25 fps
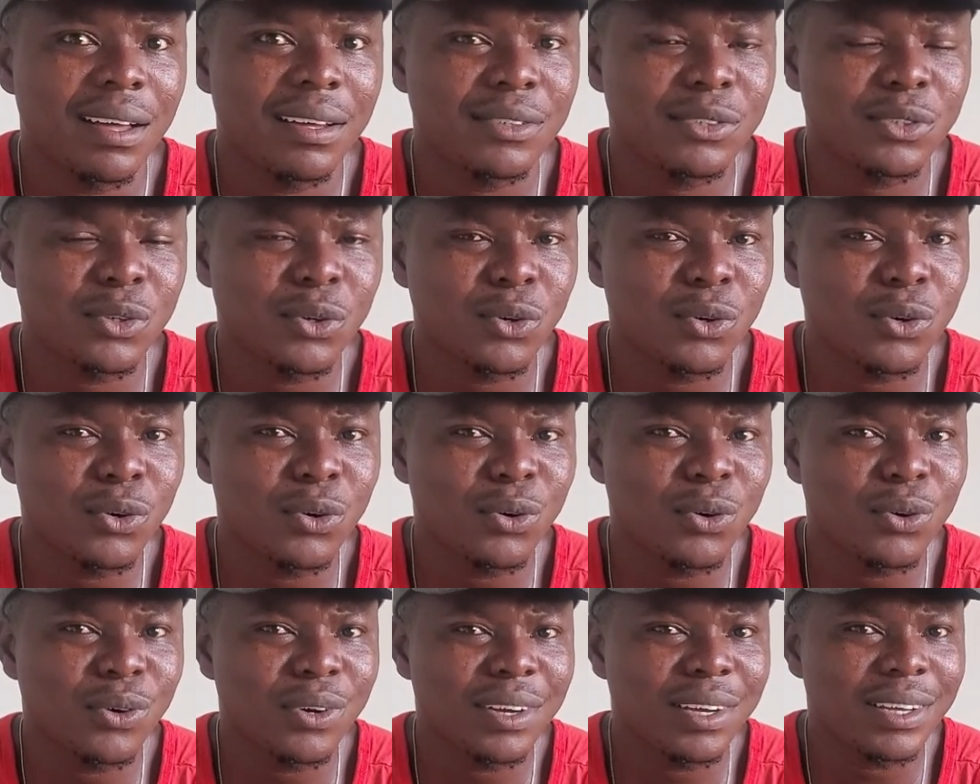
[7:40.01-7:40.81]

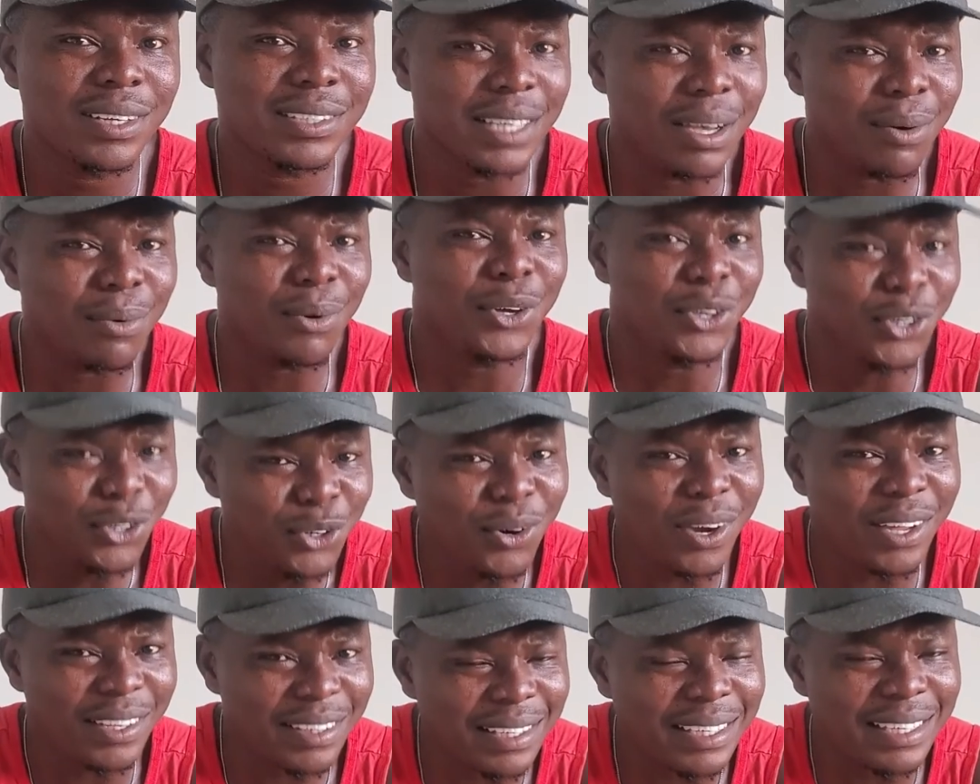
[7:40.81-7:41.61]
so is that what
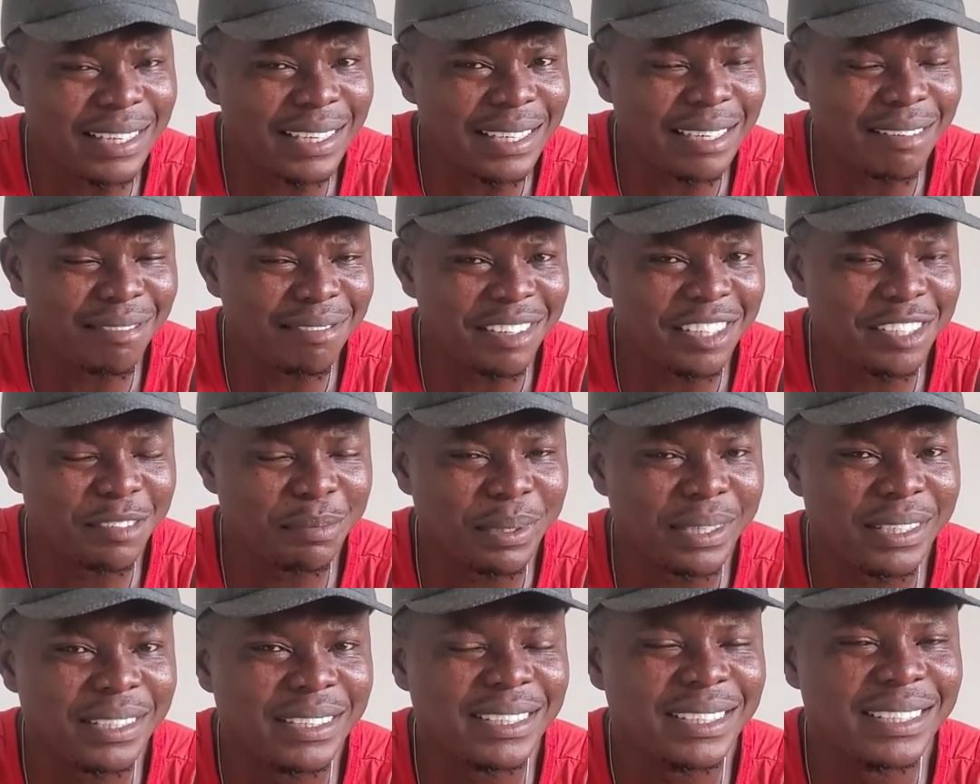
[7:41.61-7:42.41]
you are thinking in the first
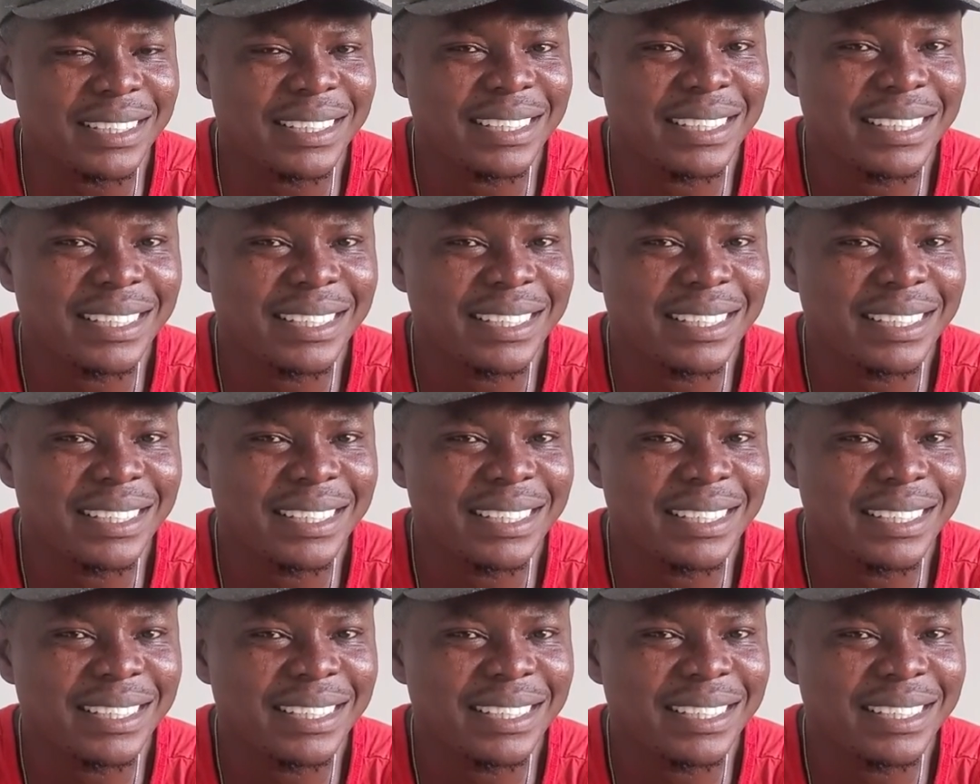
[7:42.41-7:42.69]
place?